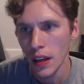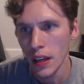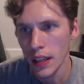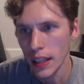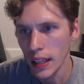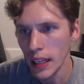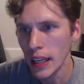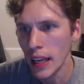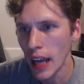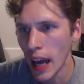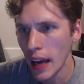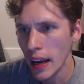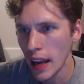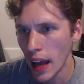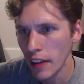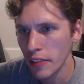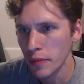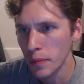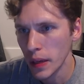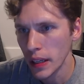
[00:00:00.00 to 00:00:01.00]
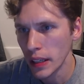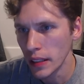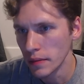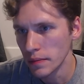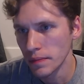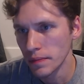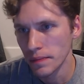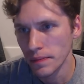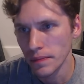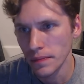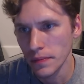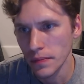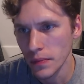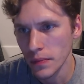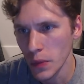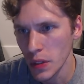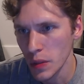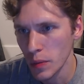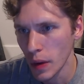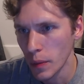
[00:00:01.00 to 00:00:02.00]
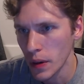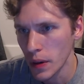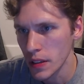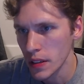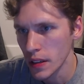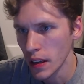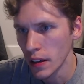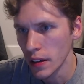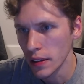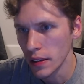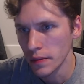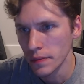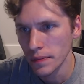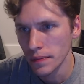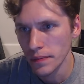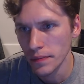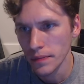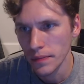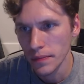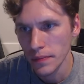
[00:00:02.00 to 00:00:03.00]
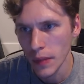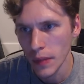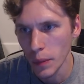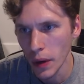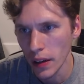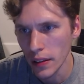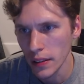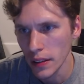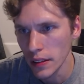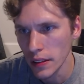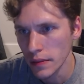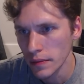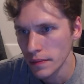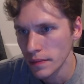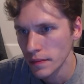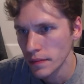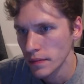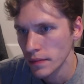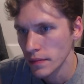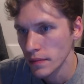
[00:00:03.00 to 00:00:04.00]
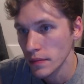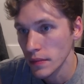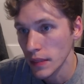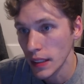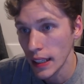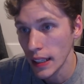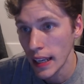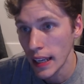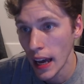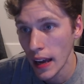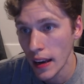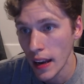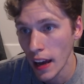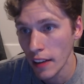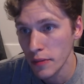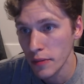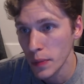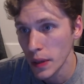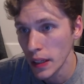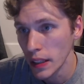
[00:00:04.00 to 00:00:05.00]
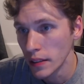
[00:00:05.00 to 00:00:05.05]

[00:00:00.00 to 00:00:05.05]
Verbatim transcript: ENFP was my personality, apparently. ENFP.